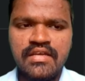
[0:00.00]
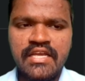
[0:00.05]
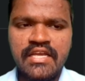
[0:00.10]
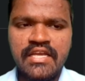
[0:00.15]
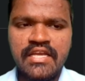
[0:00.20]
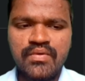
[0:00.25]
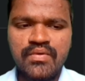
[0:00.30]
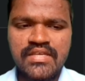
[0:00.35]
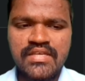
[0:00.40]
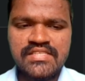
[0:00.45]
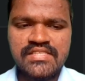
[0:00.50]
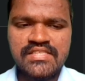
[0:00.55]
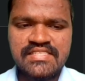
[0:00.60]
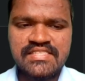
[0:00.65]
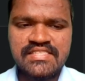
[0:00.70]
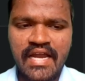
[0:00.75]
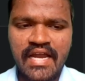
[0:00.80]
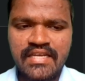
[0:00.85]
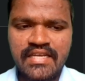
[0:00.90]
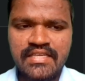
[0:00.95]
it was
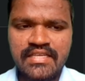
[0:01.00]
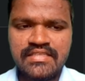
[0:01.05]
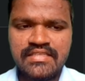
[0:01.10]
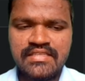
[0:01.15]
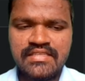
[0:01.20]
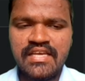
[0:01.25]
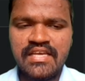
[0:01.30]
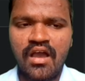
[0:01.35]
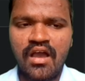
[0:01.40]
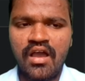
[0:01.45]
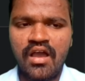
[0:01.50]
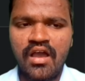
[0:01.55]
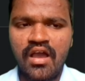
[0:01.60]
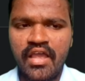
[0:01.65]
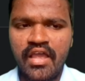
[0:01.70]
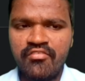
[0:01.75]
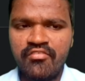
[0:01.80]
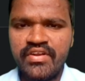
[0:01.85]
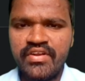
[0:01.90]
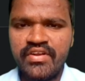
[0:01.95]
starting the
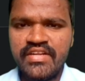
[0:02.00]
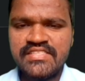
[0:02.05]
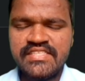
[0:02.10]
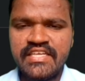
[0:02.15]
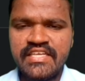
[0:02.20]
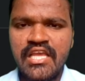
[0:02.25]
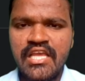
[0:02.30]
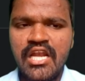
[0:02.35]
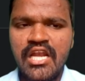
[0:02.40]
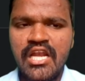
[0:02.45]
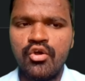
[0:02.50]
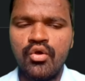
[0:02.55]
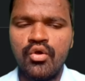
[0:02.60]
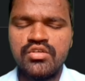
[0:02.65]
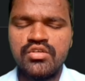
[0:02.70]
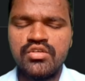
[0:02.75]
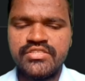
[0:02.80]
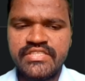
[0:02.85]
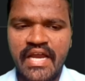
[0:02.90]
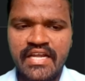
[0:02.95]
every single
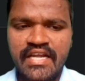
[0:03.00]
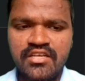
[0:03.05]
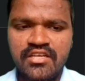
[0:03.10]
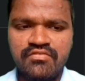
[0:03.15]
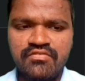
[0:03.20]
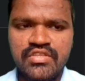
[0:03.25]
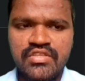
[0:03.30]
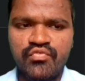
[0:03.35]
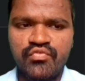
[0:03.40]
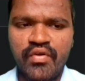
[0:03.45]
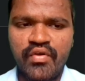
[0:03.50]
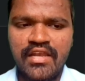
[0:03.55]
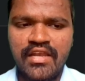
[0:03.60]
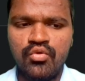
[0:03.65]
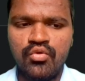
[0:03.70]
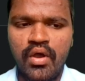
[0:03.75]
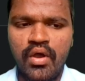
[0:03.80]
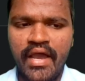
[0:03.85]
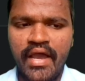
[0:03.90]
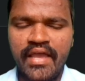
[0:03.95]
row starting with
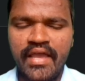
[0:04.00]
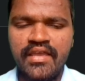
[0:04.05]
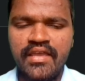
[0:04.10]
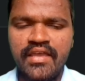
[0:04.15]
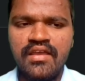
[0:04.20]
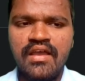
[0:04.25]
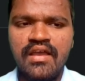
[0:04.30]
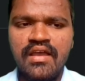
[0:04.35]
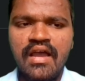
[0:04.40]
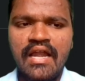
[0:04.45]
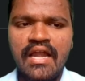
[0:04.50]
value I